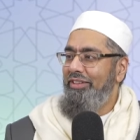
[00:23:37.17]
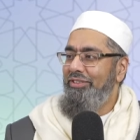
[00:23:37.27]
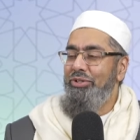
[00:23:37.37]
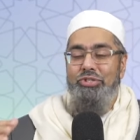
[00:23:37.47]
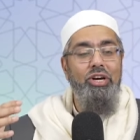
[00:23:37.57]

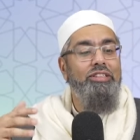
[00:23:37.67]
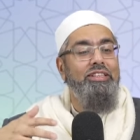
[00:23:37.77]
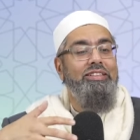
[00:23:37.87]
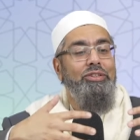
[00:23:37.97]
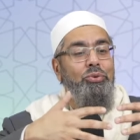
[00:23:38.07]
So it's not
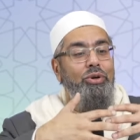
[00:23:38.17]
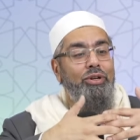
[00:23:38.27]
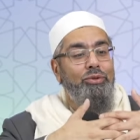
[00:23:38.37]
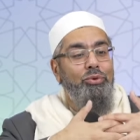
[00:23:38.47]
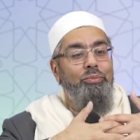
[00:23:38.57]
just that the
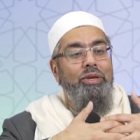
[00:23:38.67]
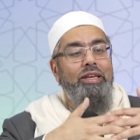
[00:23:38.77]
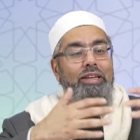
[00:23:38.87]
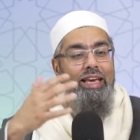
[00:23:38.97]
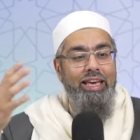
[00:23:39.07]
world would be
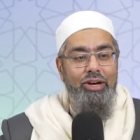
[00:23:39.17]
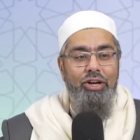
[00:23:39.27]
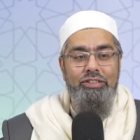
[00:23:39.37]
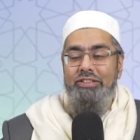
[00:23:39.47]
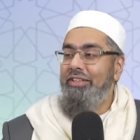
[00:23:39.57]
in
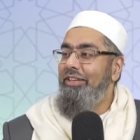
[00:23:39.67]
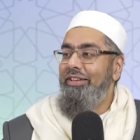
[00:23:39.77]
chaos,